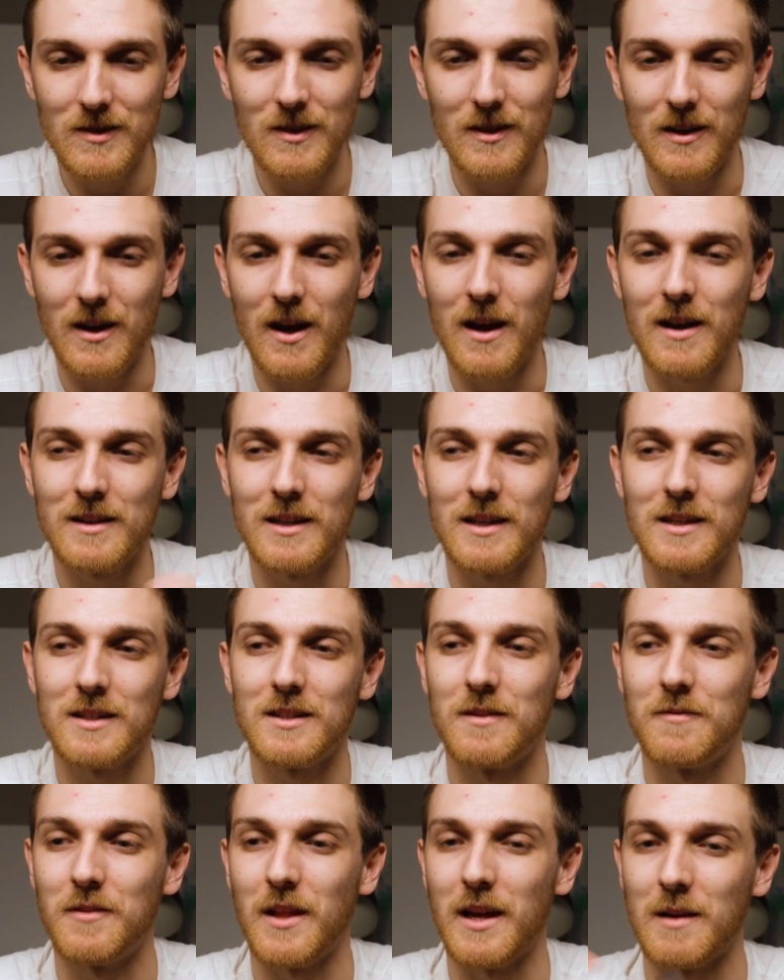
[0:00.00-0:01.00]
in the context
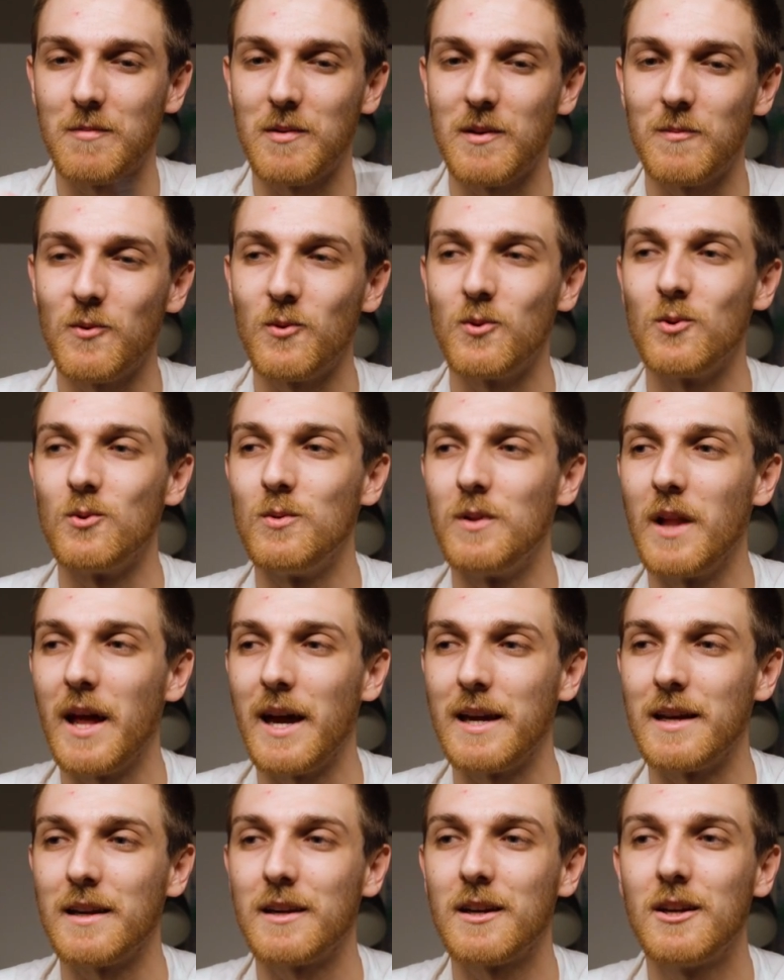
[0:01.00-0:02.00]
of like people who
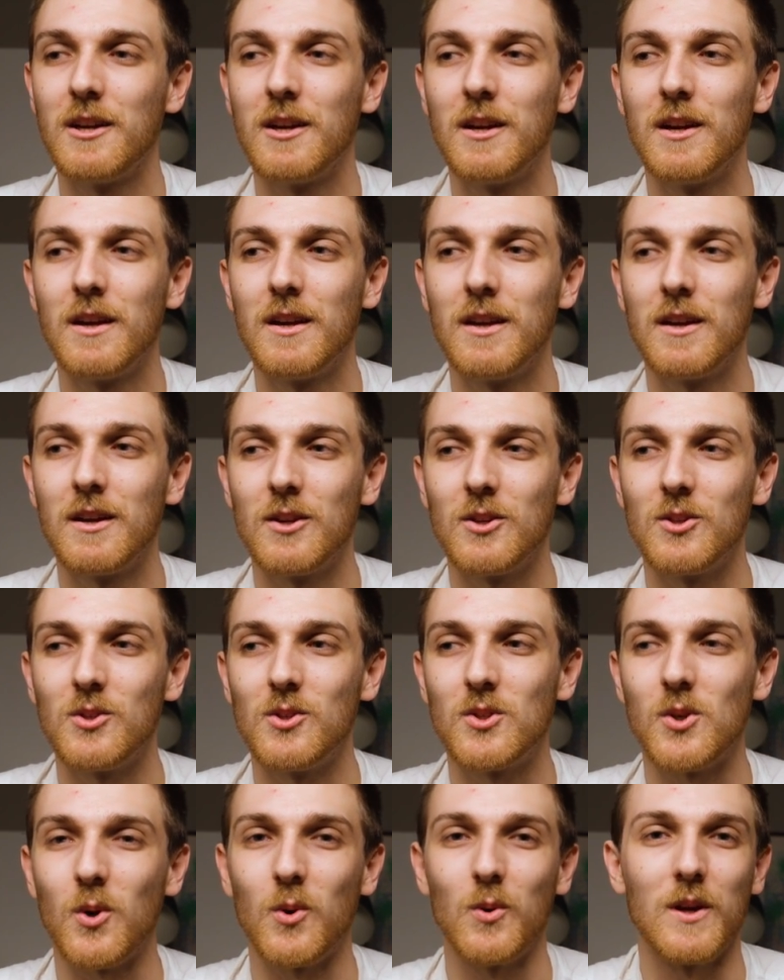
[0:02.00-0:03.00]
like
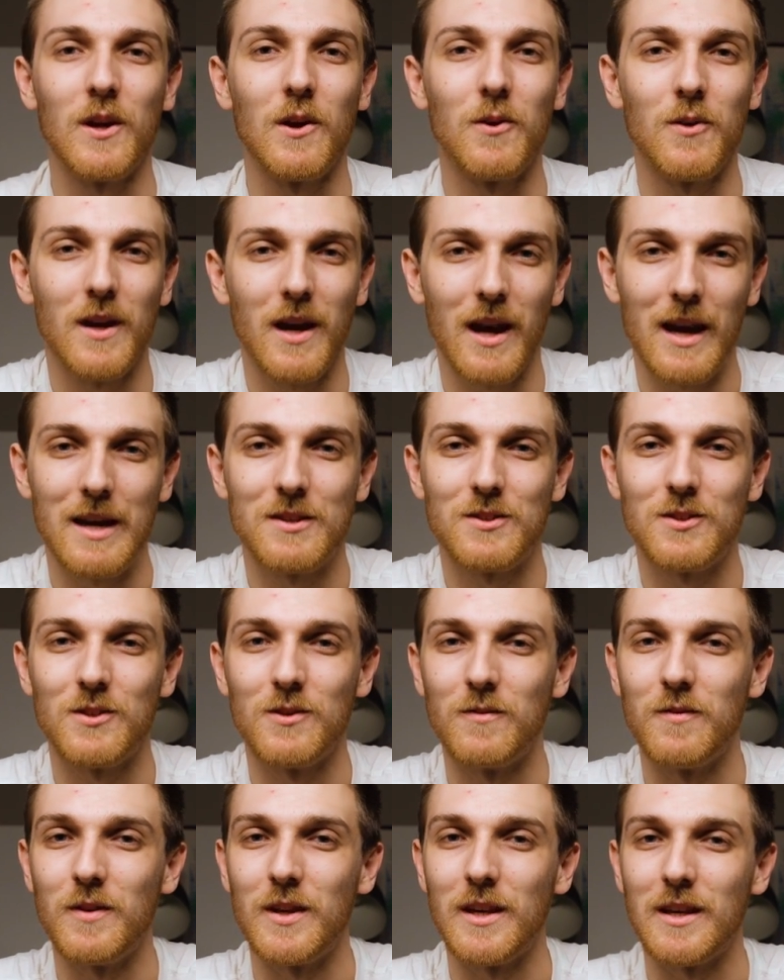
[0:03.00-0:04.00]
Toyota
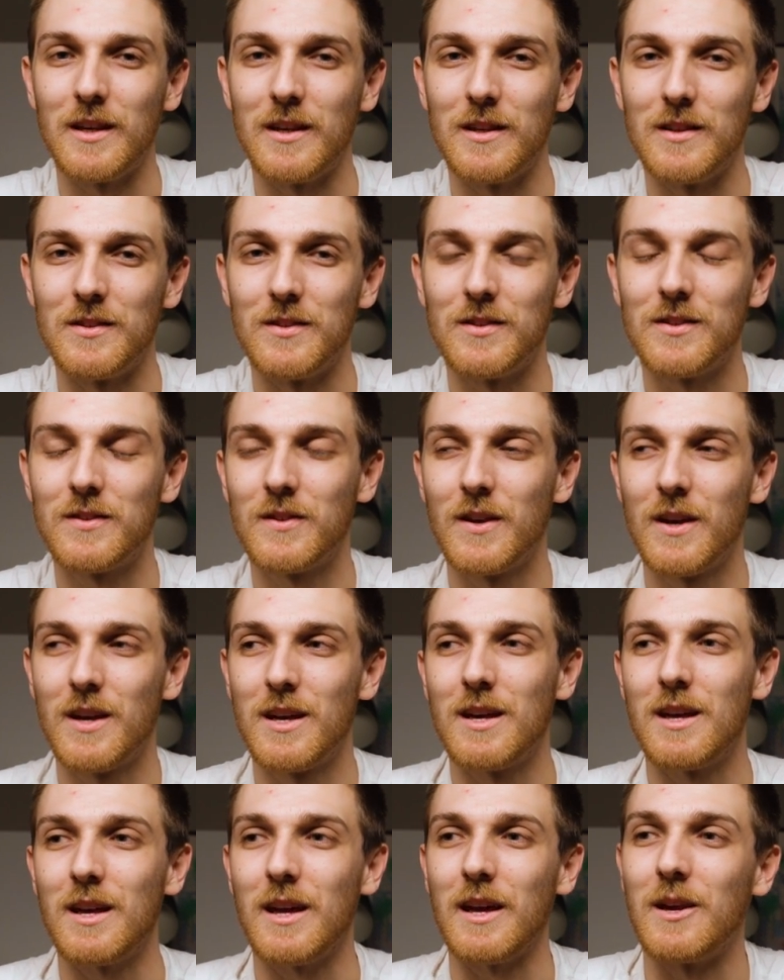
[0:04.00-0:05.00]
SUVs
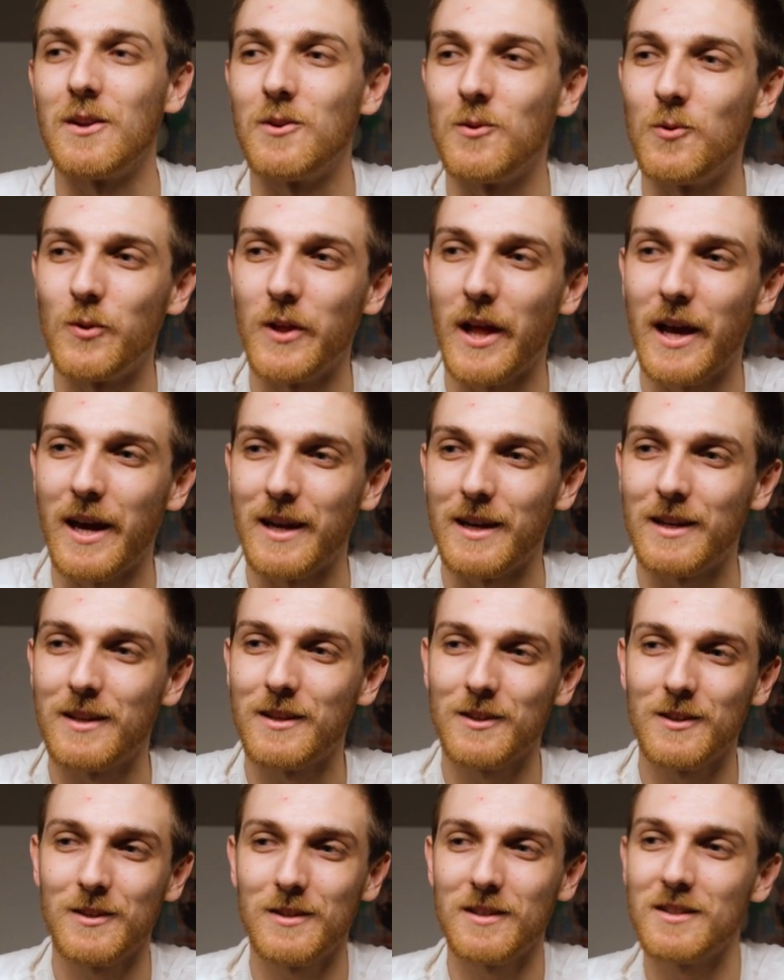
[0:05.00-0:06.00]
and who like
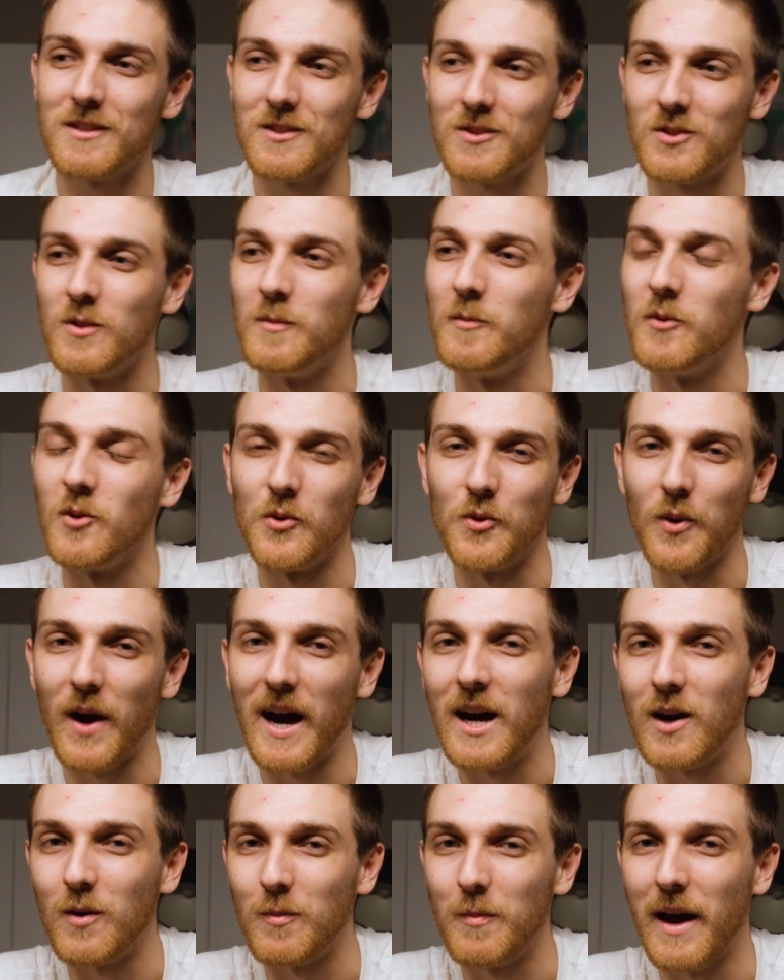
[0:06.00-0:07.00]
Subaru
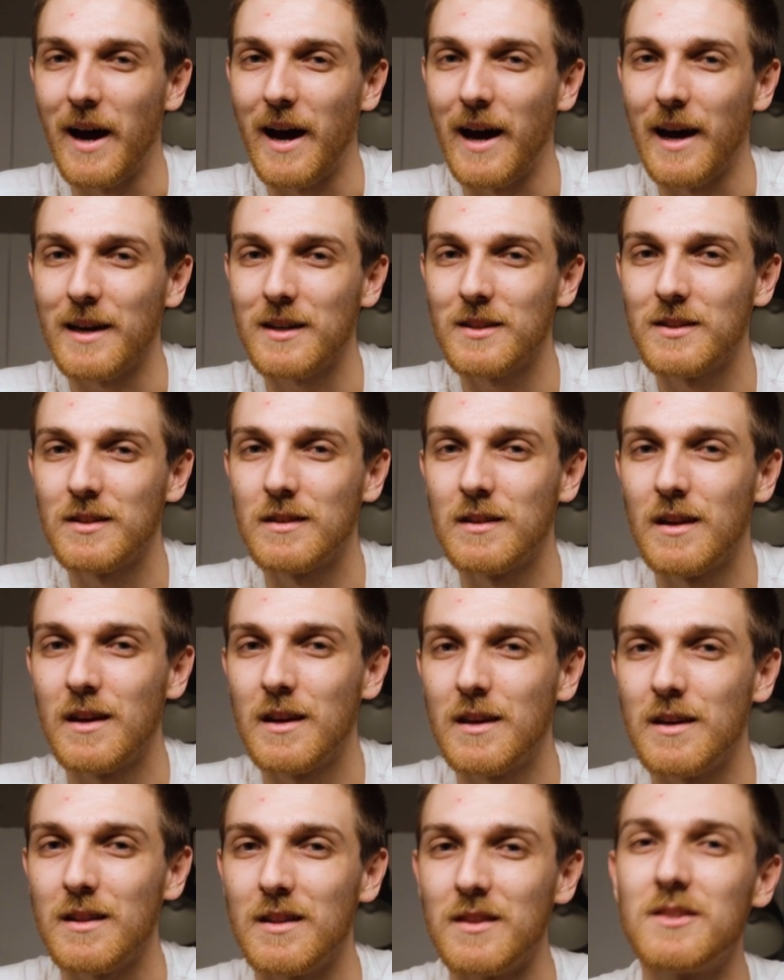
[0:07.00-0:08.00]
Outbacks.
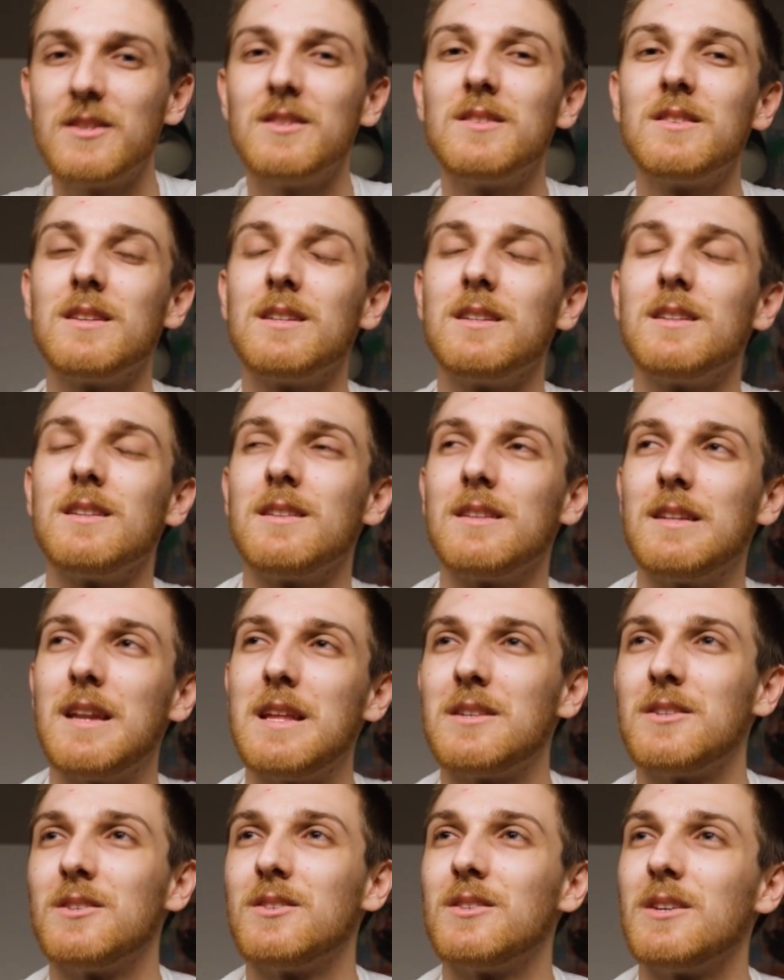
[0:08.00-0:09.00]
This isn't
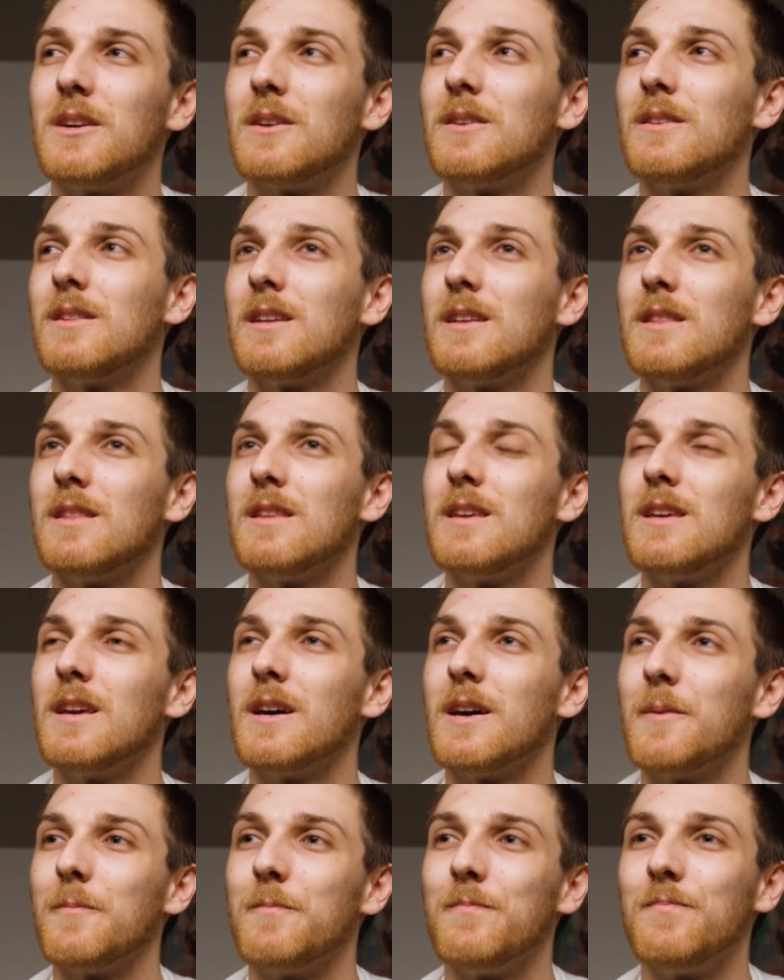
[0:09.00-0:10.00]
necessarily
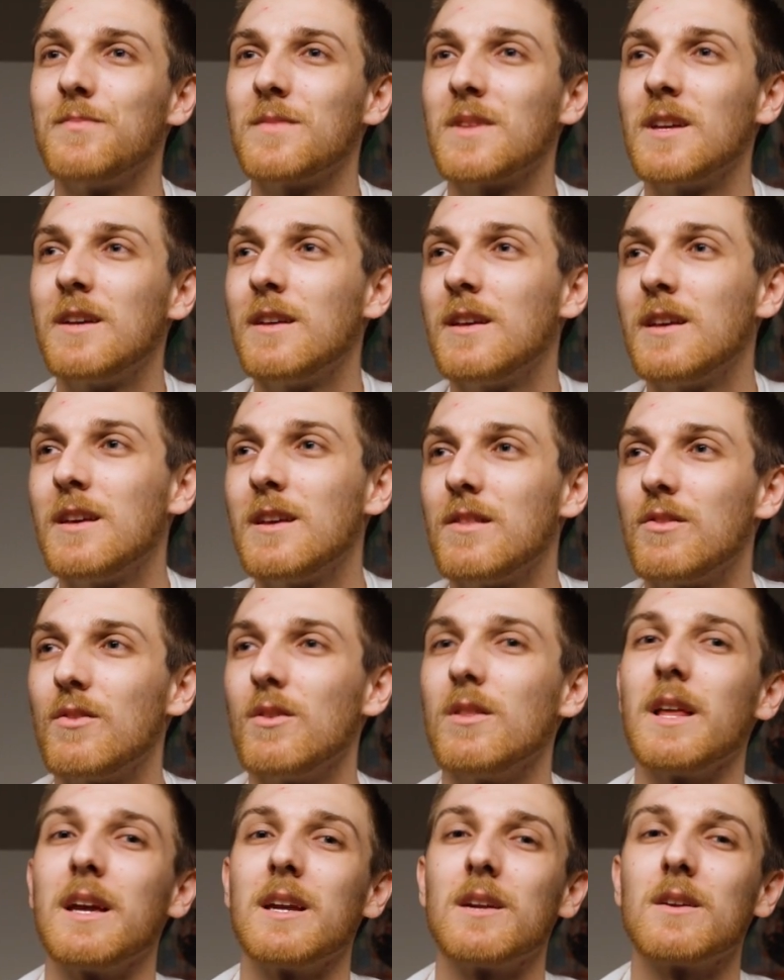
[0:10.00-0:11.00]
the
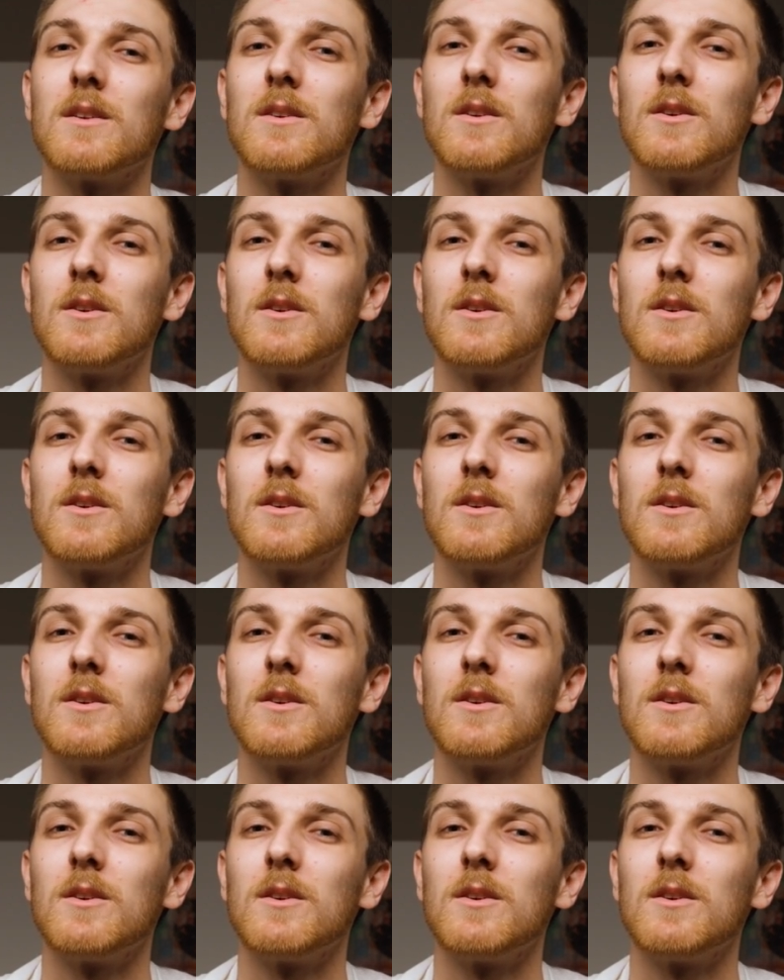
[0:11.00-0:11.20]
like